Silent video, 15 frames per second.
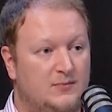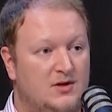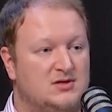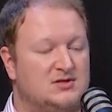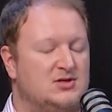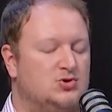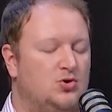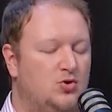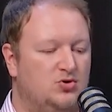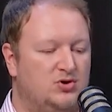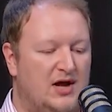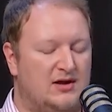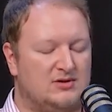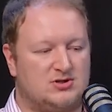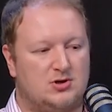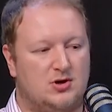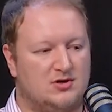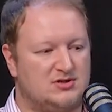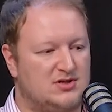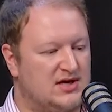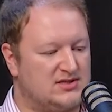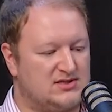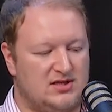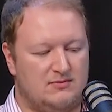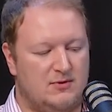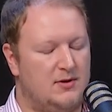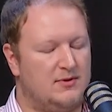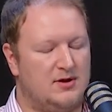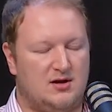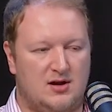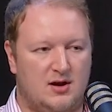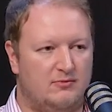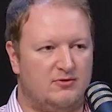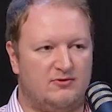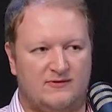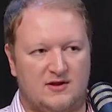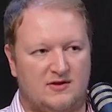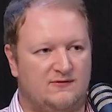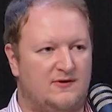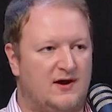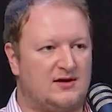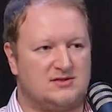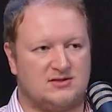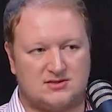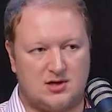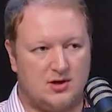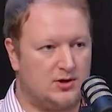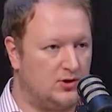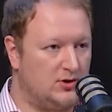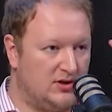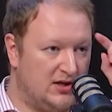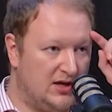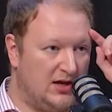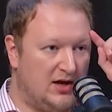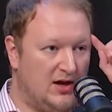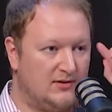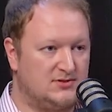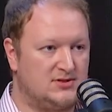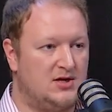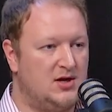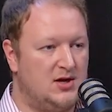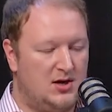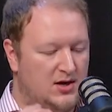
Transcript: Because it's all down to context, and there might be a number of other factors going on in their lives.